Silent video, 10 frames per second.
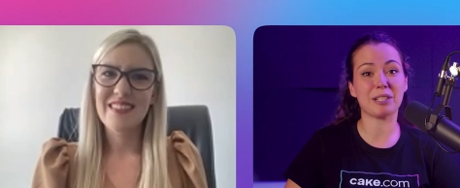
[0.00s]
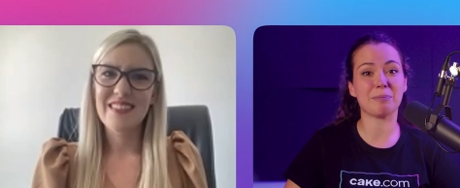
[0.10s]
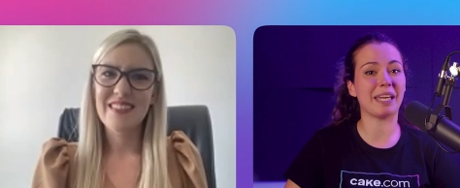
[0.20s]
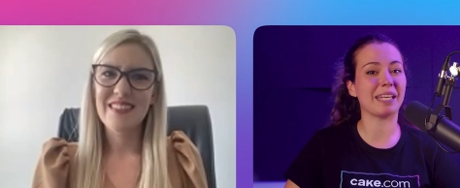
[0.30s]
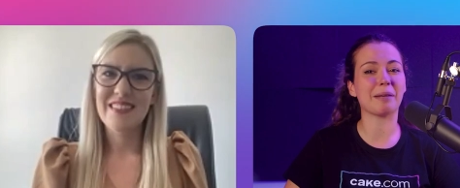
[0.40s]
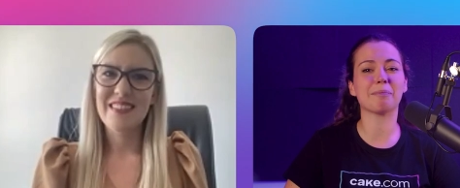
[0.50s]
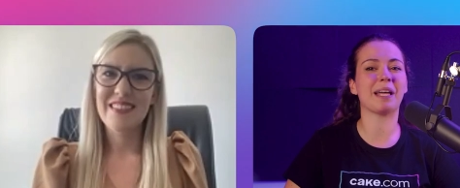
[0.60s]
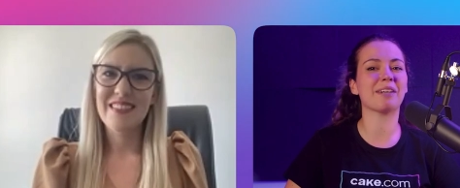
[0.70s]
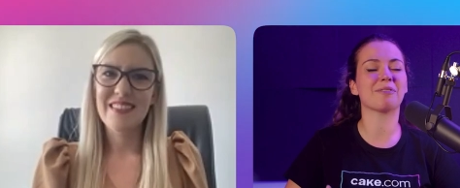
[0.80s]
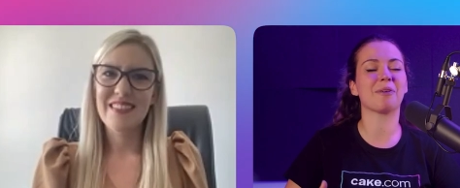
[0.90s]
Speaker 1: matchmaking
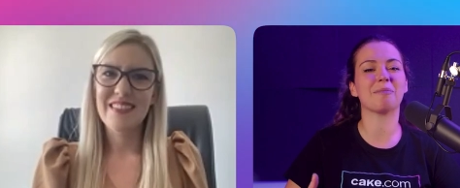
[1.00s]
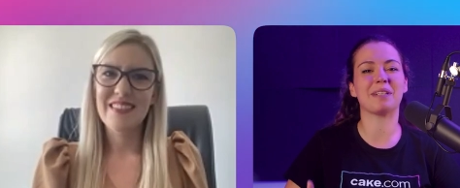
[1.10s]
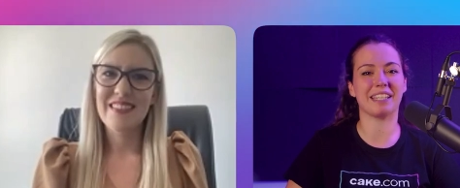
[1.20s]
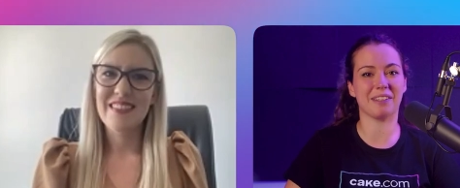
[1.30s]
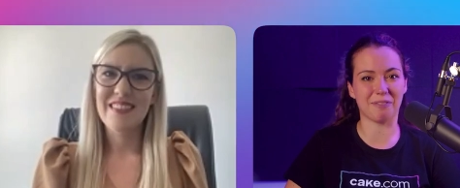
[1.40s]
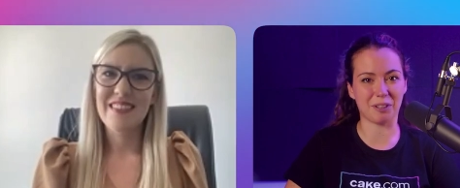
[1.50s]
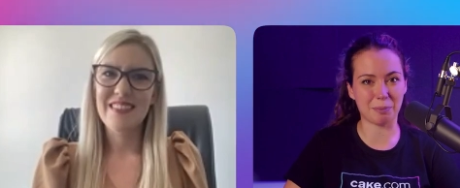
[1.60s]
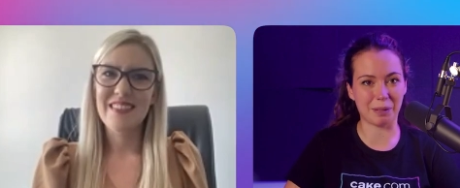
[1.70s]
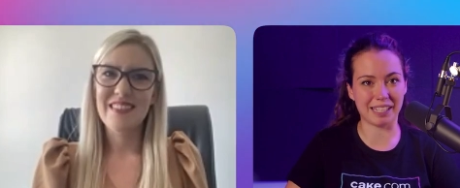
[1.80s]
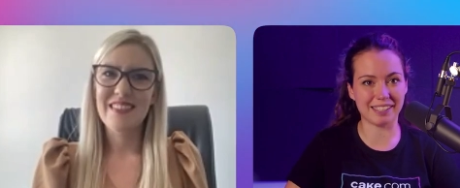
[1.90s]
platform in the
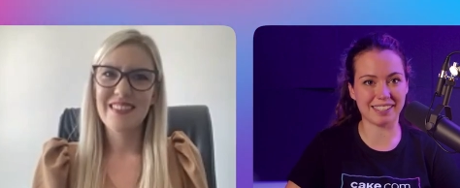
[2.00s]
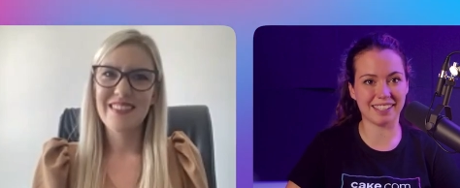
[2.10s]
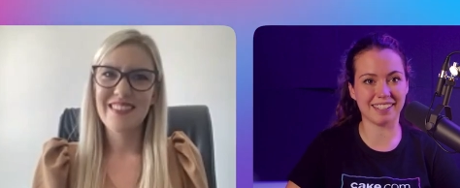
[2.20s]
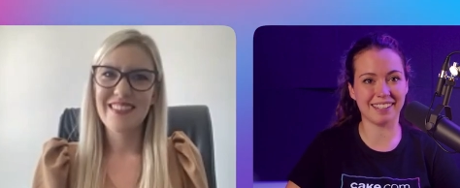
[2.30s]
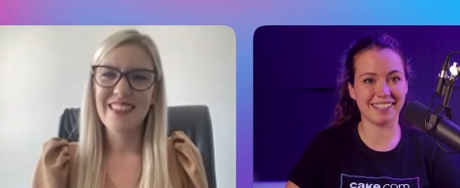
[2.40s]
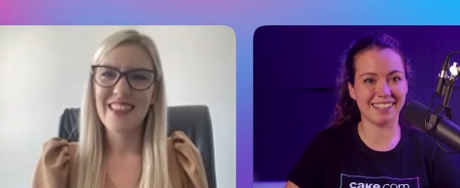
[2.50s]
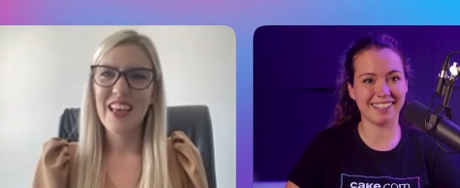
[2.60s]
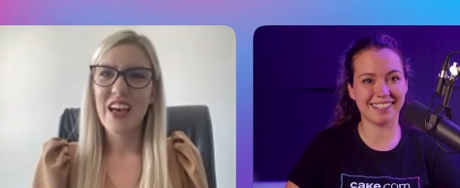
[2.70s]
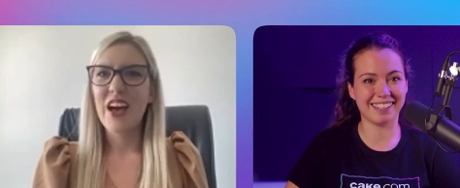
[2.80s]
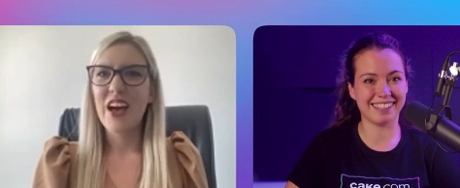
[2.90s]
first place?
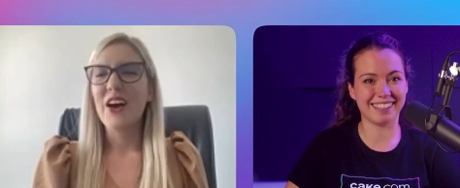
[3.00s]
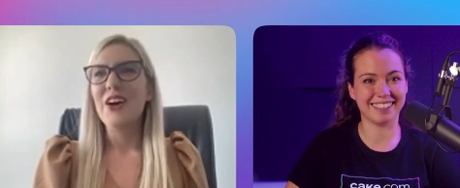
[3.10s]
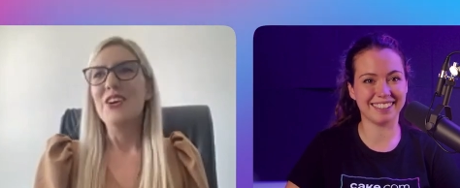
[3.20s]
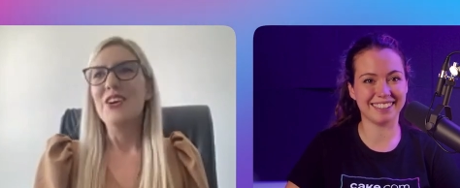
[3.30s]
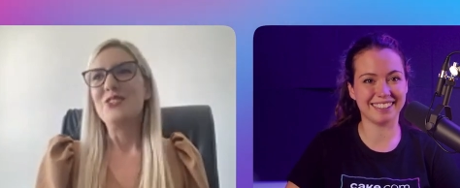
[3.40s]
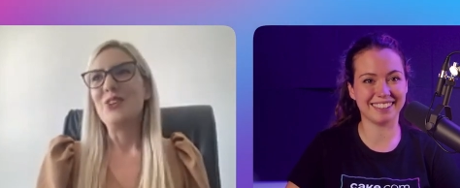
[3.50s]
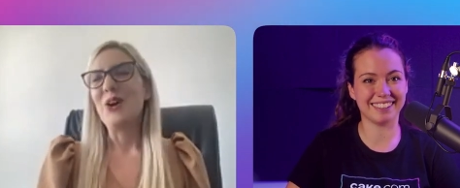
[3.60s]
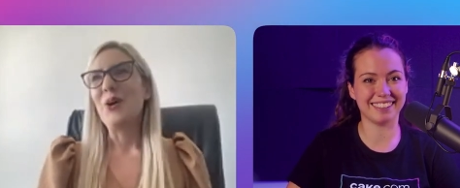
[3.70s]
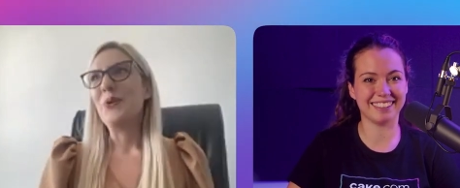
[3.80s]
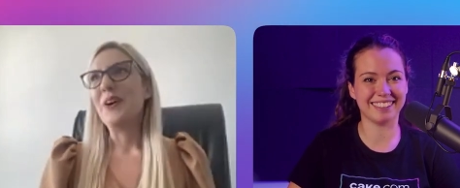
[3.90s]

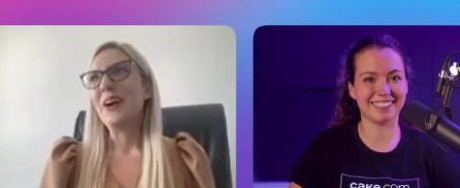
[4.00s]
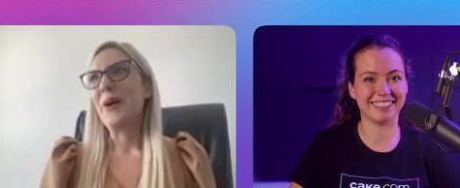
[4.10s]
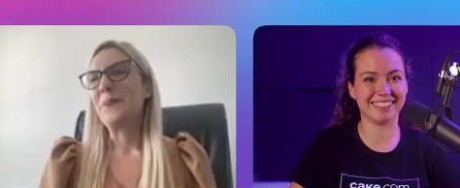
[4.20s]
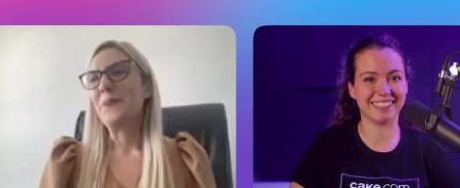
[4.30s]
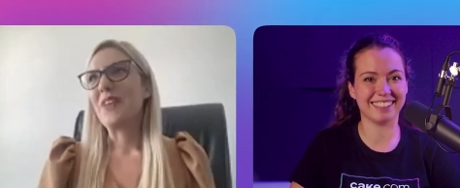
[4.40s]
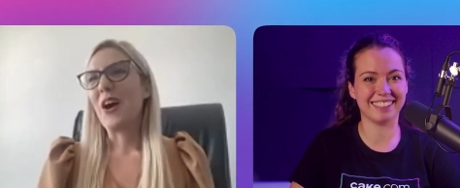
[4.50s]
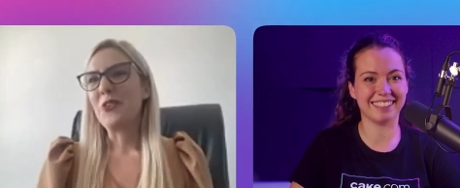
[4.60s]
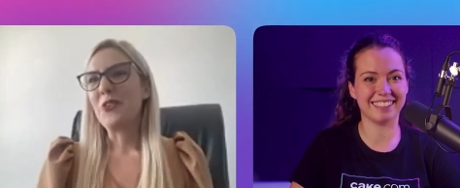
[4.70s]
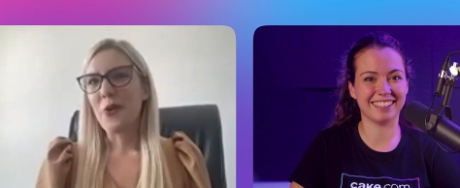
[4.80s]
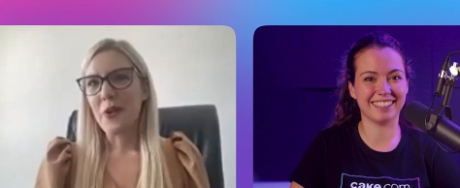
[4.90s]
Speaker 2: So, um,
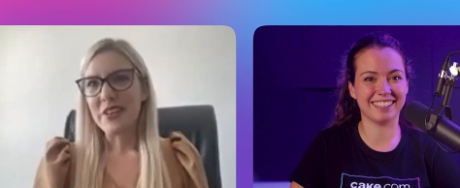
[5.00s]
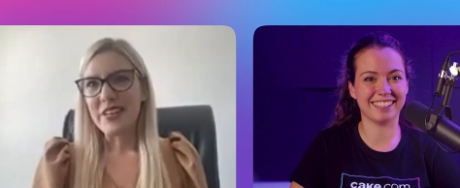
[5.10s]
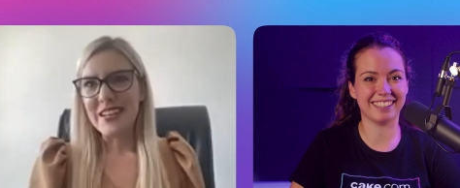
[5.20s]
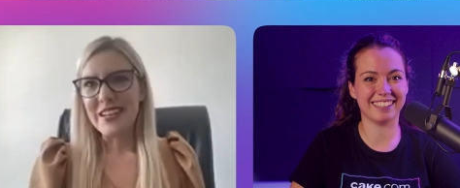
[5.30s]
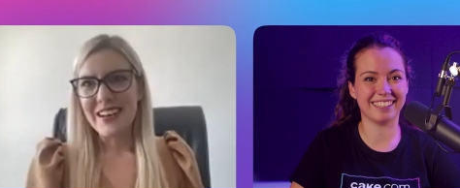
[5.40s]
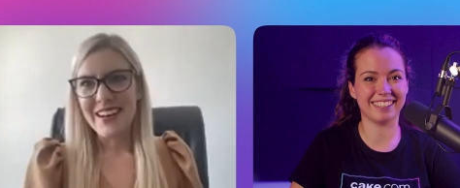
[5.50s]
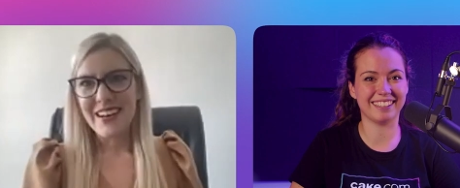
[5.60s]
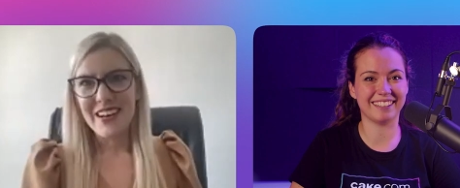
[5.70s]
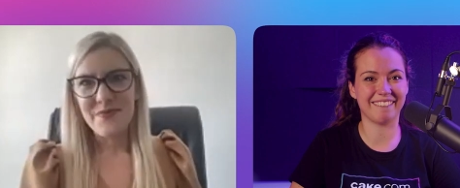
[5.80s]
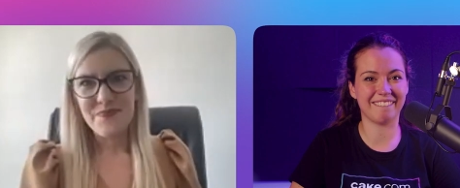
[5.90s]
our colleague
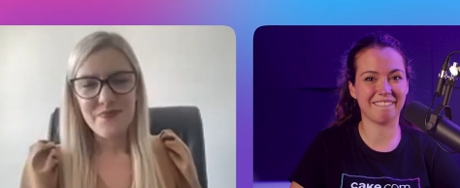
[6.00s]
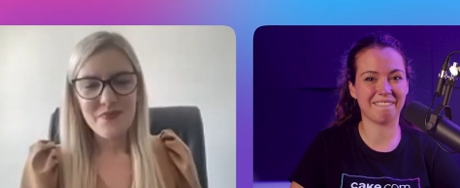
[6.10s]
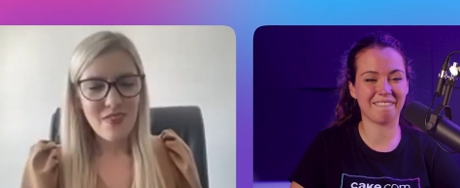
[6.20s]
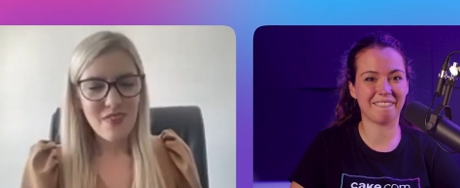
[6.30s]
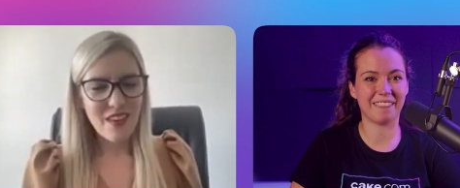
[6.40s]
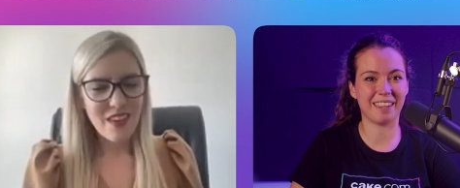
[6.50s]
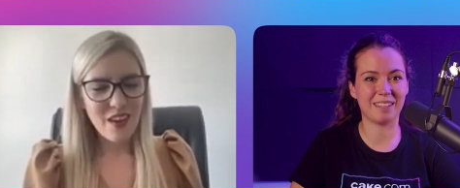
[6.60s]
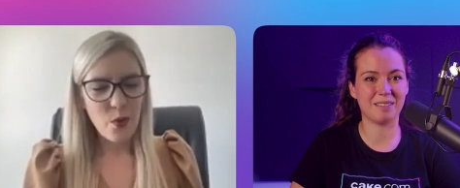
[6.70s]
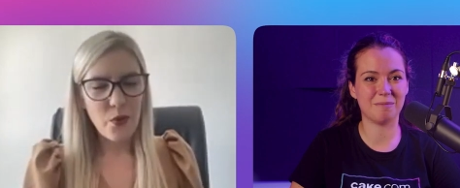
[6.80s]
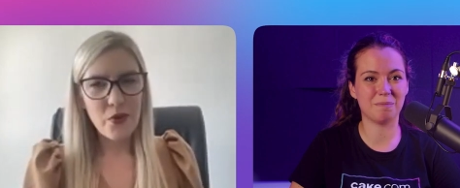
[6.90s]
um,
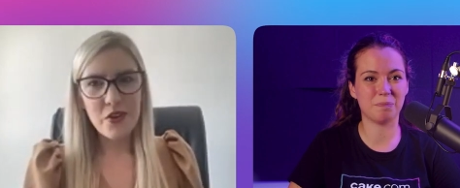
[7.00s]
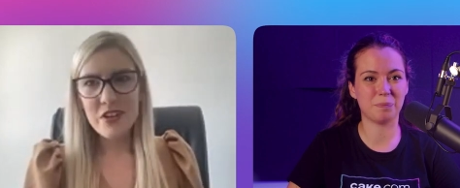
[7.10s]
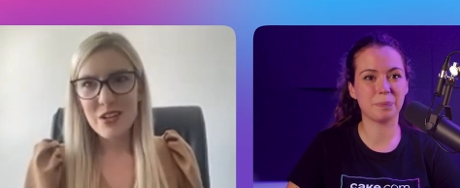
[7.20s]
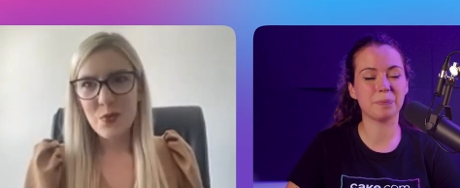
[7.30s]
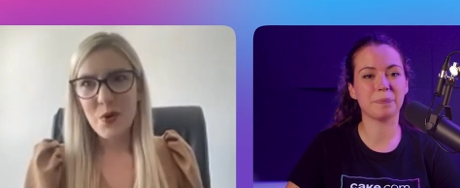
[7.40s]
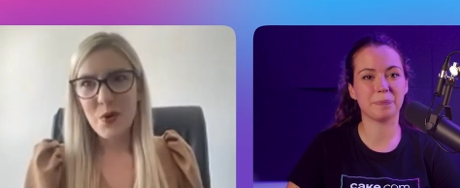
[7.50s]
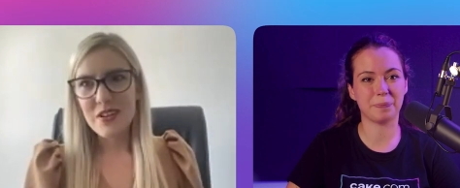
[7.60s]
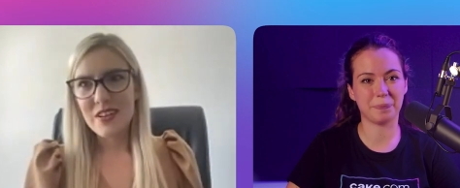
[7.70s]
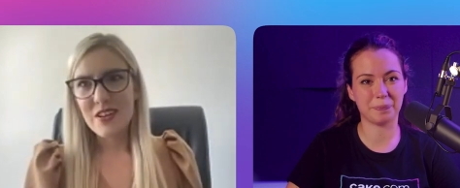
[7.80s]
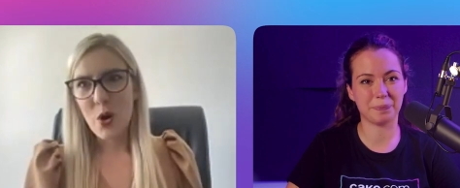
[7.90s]
worked in one
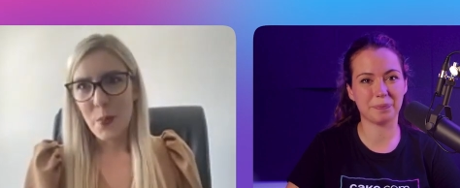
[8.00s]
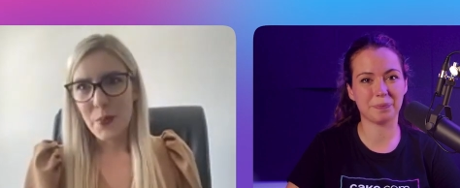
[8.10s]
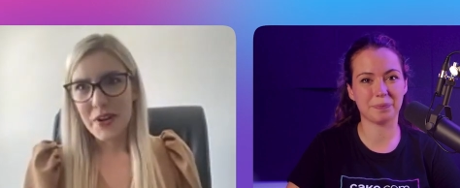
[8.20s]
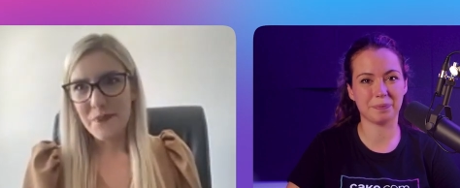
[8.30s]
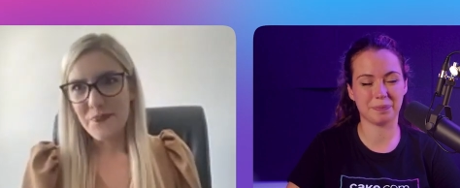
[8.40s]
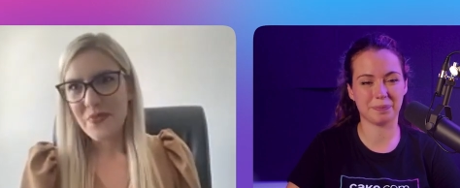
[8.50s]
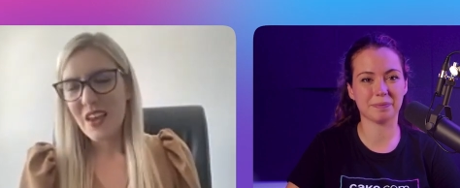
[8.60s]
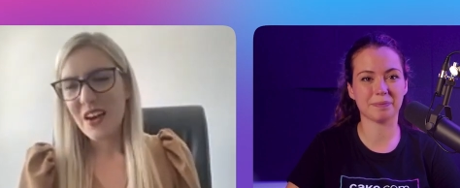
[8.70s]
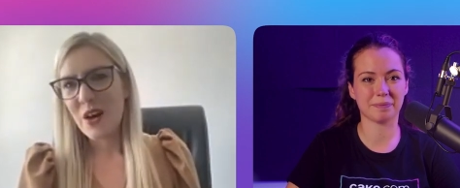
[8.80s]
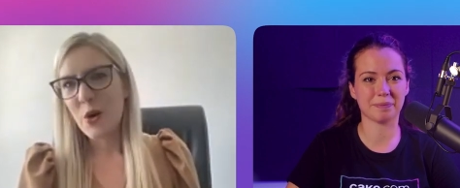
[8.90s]
uh, company
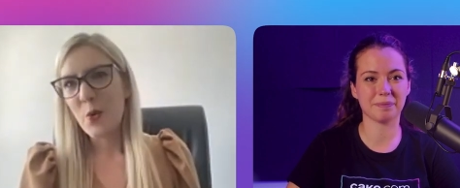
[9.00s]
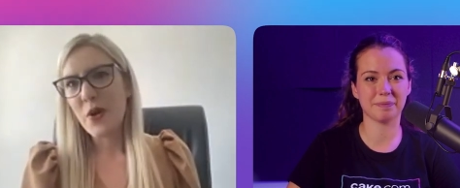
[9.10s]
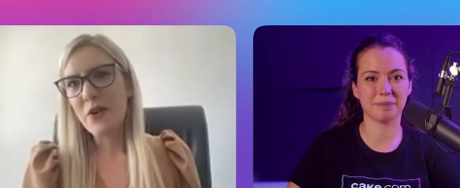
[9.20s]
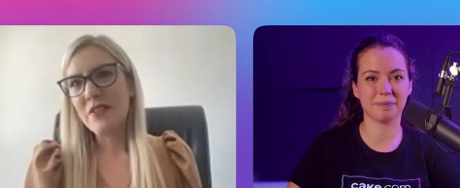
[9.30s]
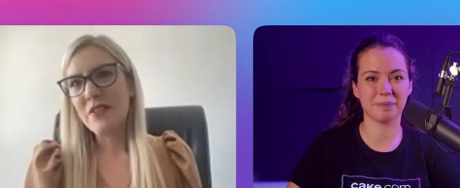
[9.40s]
uh, where